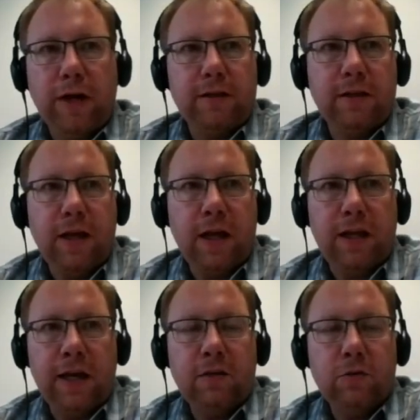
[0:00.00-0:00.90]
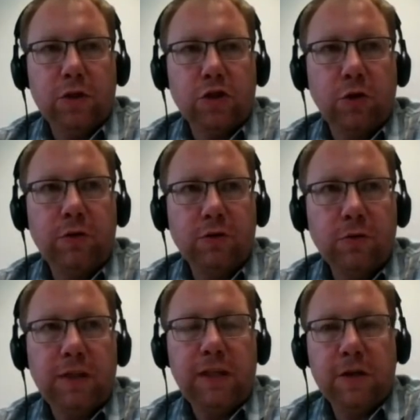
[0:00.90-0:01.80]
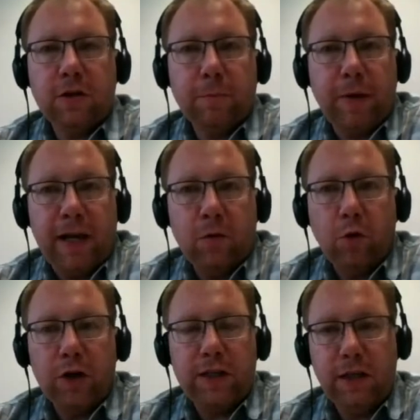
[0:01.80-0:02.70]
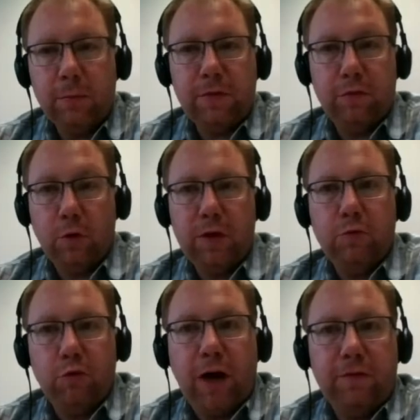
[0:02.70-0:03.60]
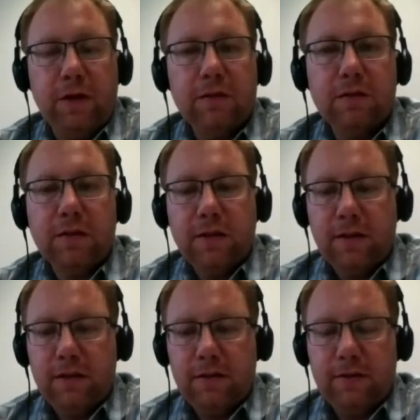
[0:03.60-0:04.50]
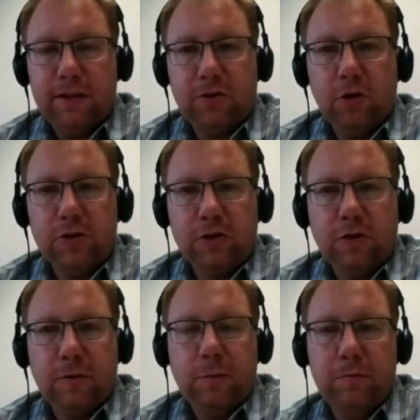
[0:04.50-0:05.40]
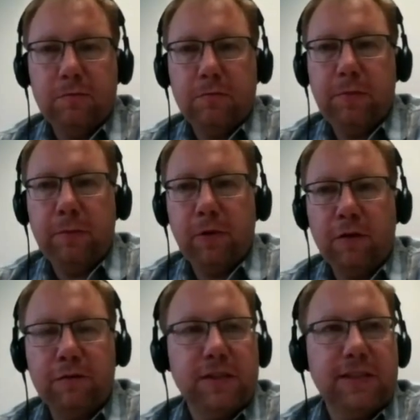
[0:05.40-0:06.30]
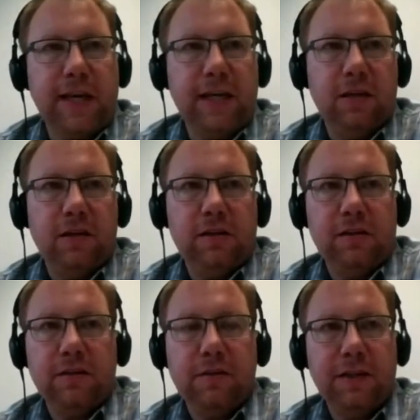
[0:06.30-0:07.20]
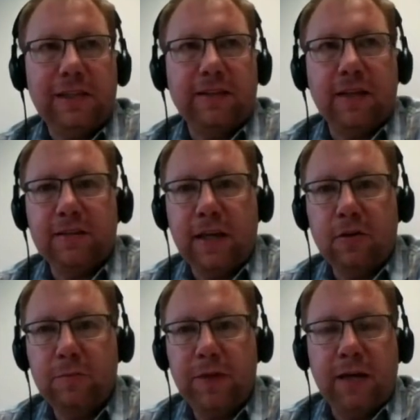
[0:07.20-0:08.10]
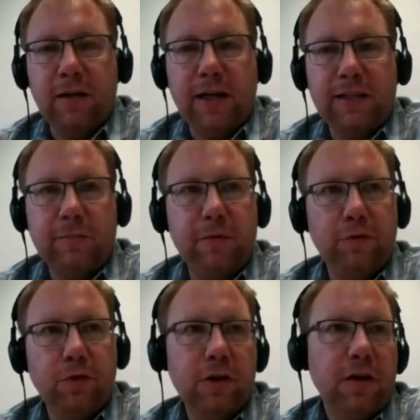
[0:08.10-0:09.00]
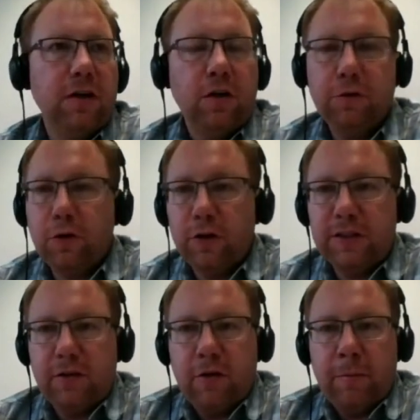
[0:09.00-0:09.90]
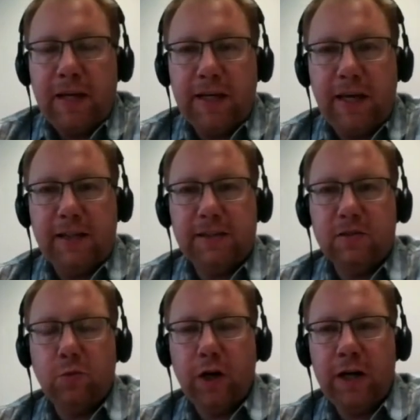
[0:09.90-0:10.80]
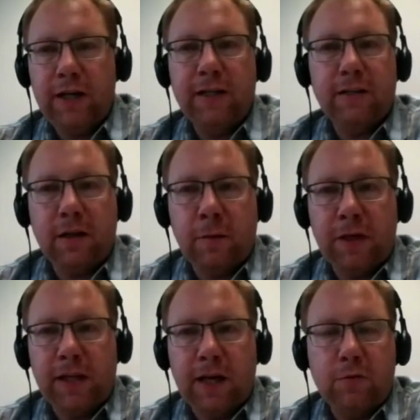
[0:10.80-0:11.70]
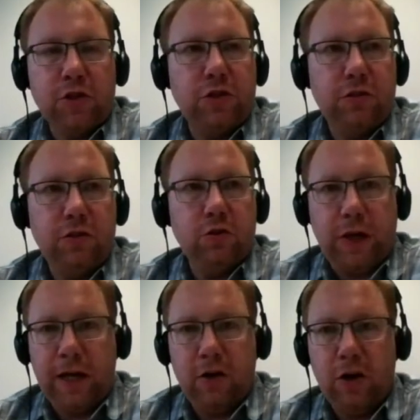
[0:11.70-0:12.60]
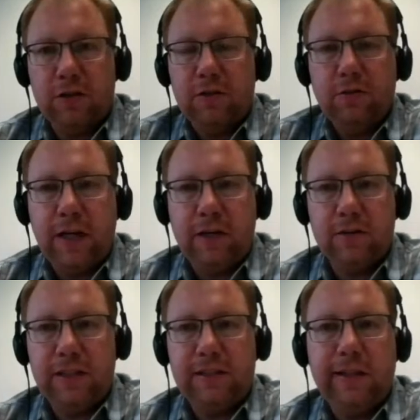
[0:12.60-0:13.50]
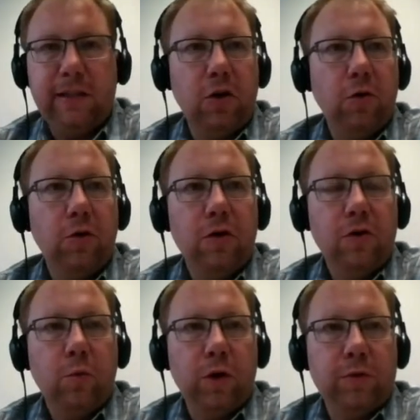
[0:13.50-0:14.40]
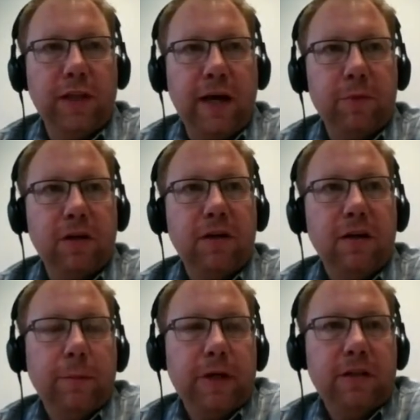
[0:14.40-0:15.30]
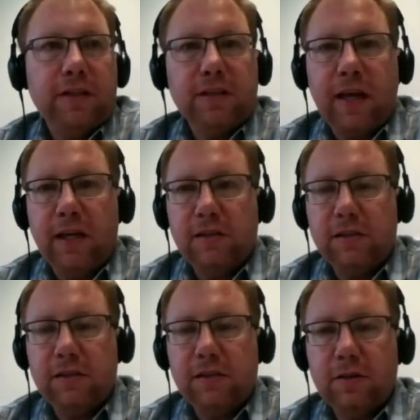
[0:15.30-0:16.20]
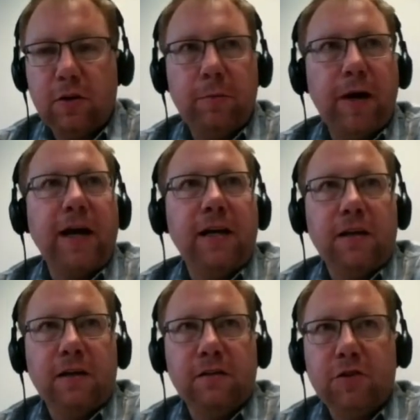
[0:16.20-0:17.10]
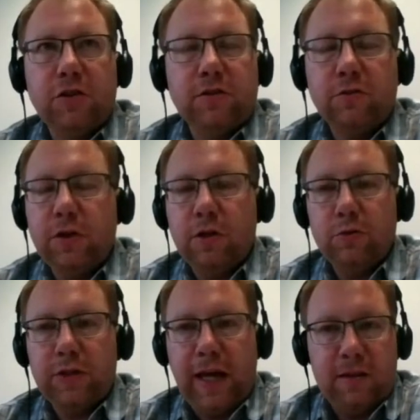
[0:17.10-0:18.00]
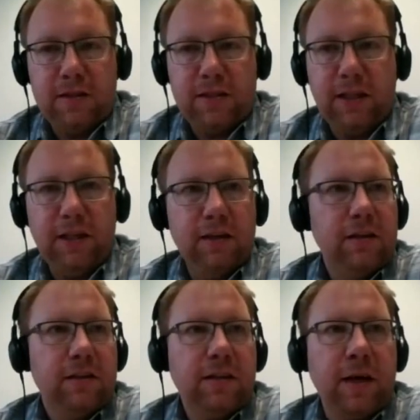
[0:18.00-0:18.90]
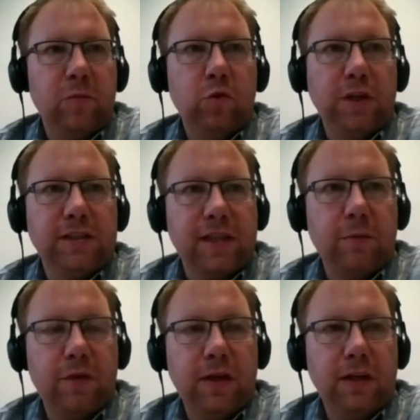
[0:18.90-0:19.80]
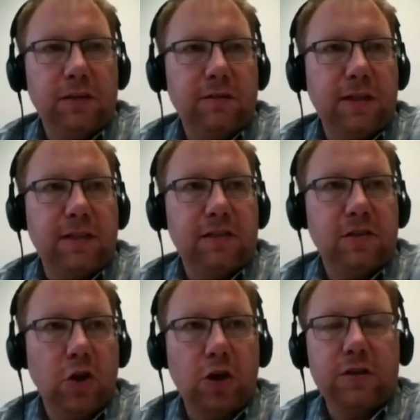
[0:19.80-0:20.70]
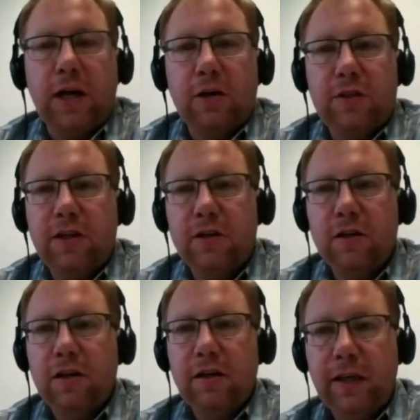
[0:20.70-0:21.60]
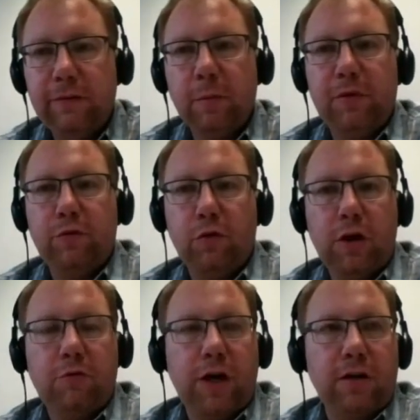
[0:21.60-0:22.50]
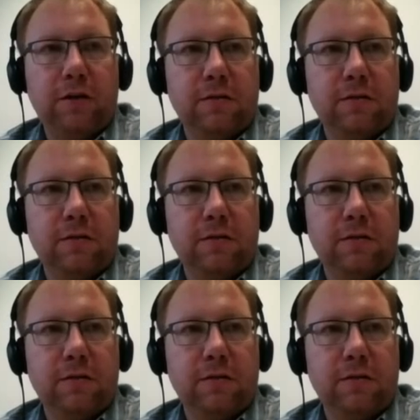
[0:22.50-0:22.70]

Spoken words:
right. And it will show you even a compiler warning here before we run it. That's also, people often say things like that cannot be analyzed before. Of course, there are many cases where in a dynamic language you cannot easily know what will happen. But in this case, the compiler, Visual Studio Code, can see that I'm doing something that is not allowed here, even before I run it.